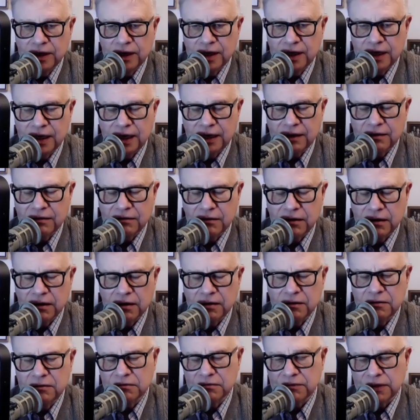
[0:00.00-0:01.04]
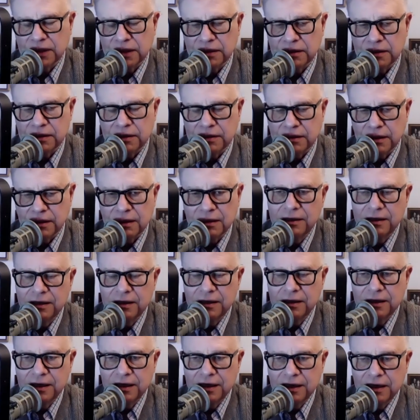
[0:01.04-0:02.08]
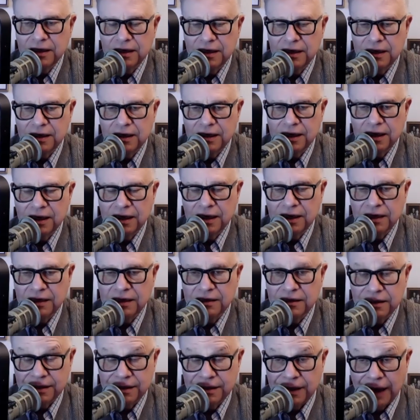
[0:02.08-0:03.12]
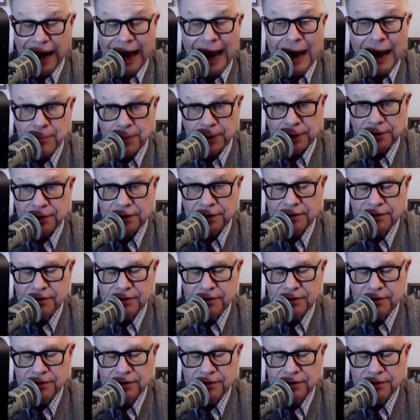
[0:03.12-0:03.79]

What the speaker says: And I thought, "Oh my God." And it happened.